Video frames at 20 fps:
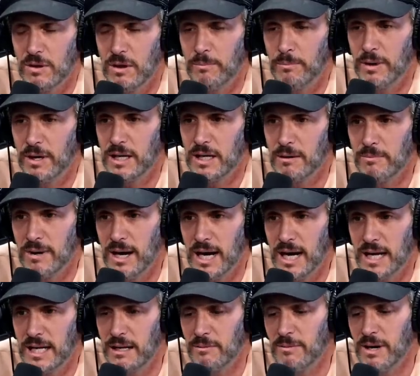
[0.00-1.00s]
a buddy of
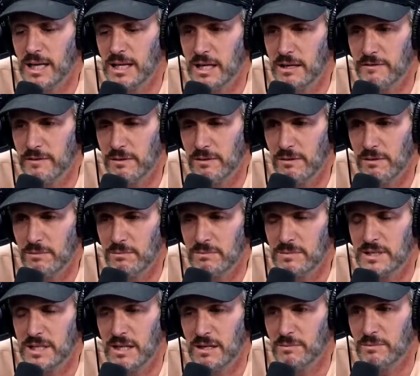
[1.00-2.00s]
mine in my living room
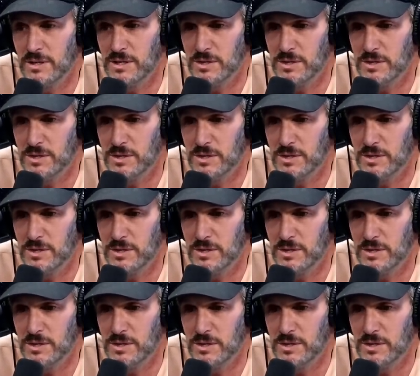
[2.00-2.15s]
telling me